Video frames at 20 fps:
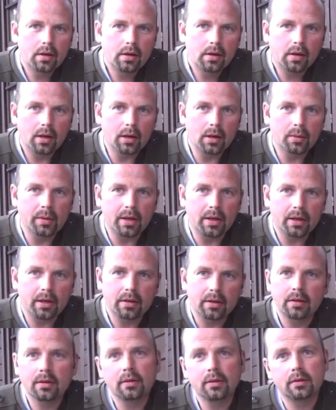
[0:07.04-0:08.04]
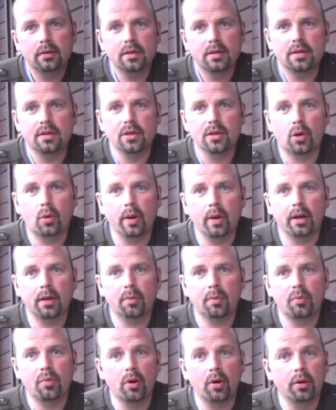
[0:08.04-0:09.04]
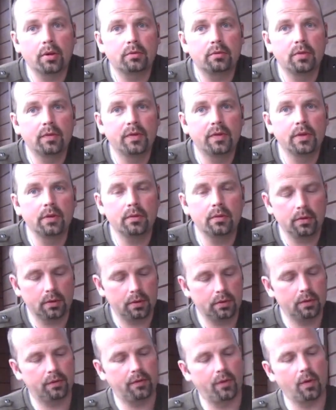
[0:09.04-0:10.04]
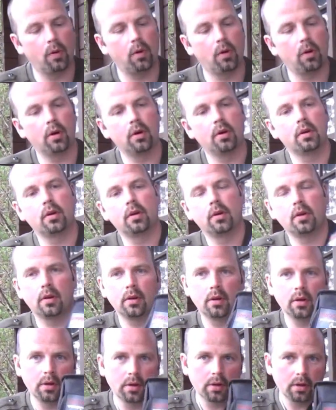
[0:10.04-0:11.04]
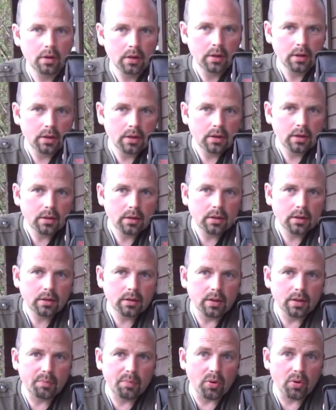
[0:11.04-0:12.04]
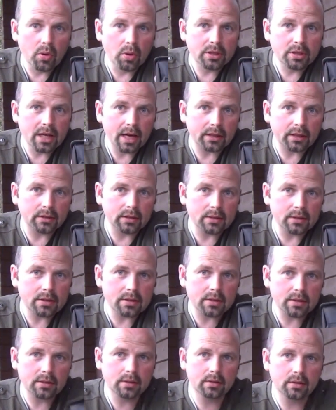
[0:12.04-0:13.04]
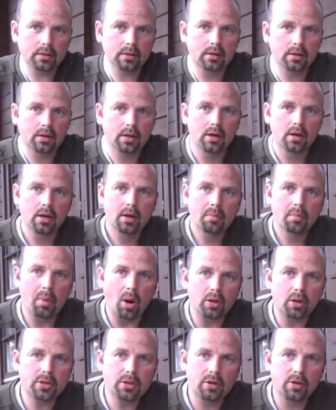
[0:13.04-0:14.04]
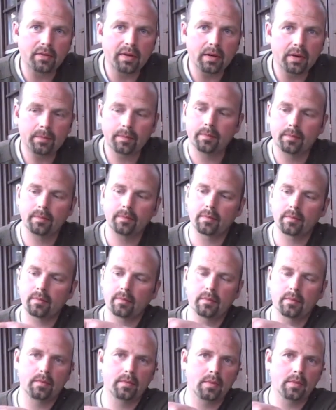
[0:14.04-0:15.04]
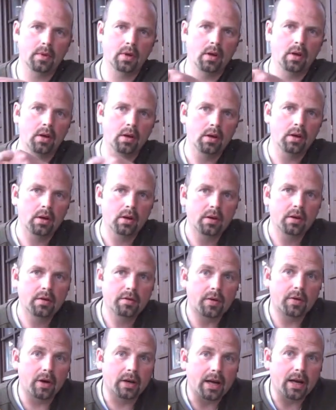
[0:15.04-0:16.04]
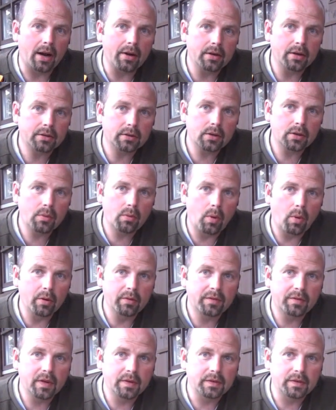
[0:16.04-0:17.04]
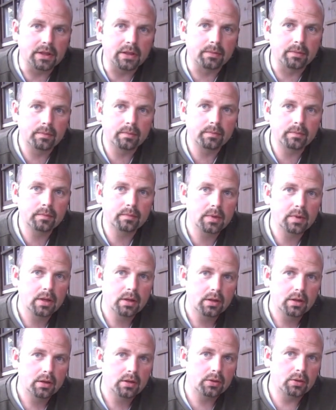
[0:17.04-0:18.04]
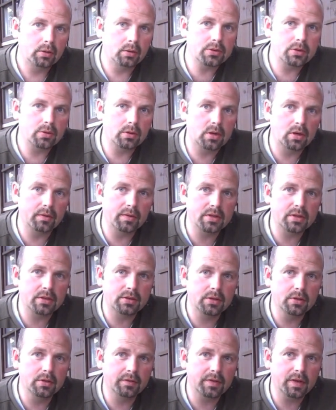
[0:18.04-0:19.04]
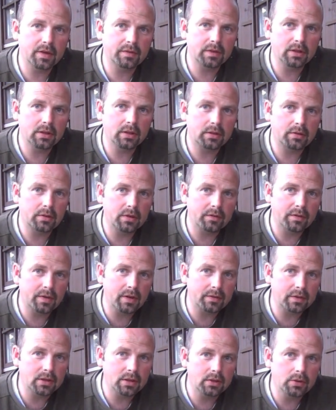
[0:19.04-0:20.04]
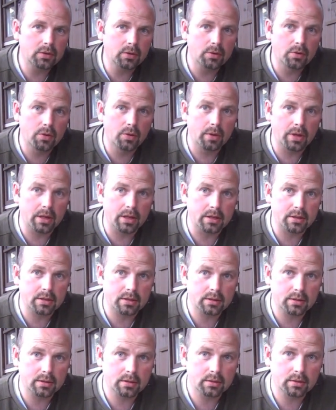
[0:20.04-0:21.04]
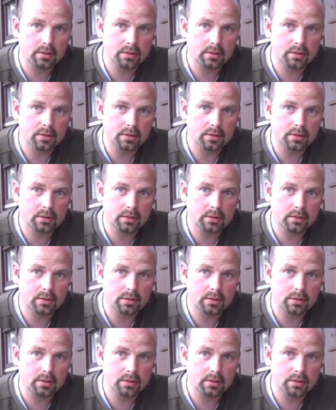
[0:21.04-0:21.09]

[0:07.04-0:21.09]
Hello there. This is a quick product review for the Pro-tectors box cover for a Garrett 150. It also covers the 250, 350 and Euro Ace.